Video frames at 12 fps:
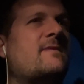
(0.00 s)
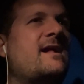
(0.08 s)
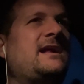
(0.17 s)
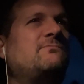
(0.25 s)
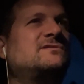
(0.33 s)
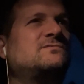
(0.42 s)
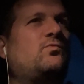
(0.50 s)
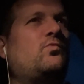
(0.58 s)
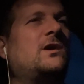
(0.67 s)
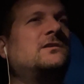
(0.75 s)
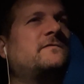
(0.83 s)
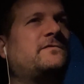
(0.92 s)
It was
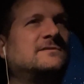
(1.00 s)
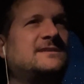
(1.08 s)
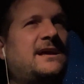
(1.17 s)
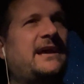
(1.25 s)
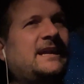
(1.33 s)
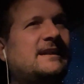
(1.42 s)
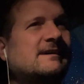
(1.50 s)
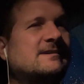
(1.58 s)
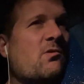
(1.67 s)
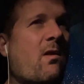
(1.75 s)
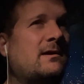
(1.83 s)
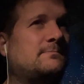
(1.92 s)
wonderful tonight.
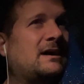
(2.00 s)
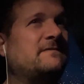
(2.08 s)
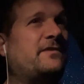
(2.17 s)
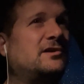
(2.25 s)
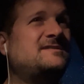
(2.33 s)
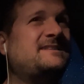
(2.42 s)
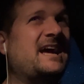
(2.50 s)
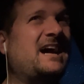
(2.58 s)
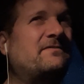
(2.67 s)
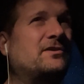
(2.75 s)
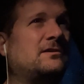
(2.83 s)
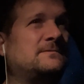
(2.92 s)
My first
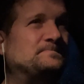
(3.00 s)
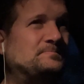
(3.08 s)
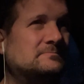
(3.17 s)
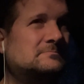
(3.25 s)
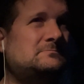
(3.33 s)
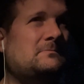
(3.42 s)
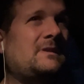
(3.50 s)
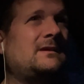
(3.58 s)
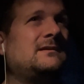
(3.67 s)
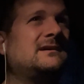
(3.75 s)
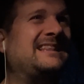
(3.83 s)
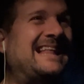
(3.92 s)
ever
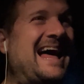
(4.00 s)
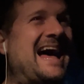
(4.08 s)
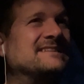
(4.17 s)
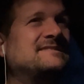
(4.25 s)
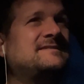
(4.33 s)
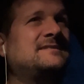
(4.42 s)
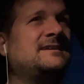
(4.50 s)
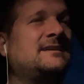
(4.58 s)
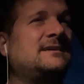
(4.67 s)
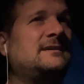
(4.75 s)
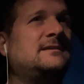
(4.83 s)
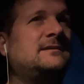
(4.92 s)
class
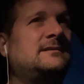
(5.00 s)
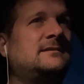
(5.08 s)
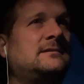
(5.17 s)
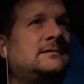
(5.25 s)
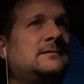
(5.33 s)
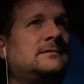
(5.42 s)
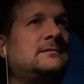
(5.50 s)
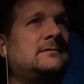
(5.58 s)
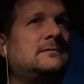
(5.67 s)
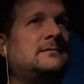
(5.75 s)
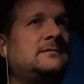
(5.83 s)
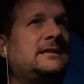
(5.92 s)

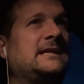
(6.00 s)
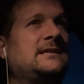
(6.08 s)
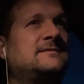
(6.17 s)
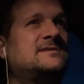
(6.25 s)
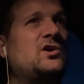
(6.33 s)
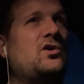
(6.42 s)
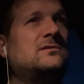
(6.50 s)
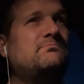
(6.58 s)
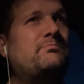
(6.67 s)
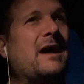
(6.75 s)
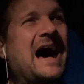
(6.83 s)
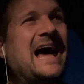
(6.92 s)
that is called
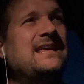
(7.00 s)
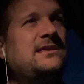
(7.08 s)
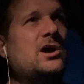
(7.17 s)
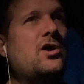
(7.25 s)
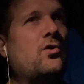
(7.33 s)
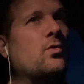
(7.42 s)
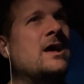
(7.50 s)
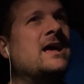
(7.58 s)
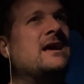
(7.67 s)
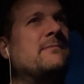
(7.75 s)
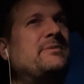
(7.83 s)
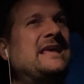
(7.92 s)
PiYo.
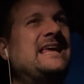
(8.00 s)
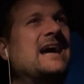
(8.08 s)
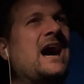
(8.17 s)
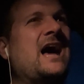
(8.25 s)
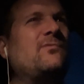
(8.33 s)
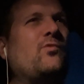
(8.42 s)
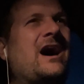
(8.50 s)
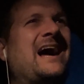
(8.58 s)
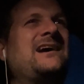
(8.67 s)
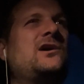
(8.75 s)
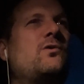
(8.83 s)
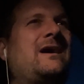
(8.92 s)

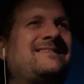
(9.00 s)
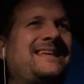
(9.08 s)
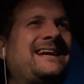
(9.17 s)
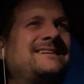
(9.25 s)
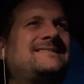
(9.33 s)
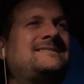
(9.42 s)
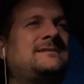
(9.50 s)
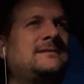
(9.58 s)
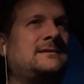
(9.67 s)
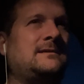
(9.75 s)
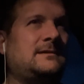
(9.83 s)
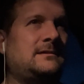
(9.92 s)
P-I-Y-O, I think is
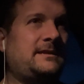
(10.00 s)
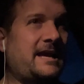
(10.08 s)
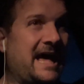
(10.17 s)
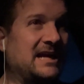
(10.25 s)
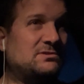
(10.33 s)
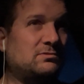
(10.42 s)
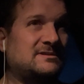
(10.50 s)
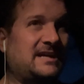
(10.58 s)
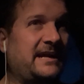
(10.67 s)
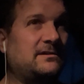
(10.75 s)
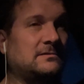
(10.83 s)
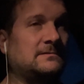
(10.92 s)
the actual
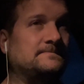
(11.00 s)
title.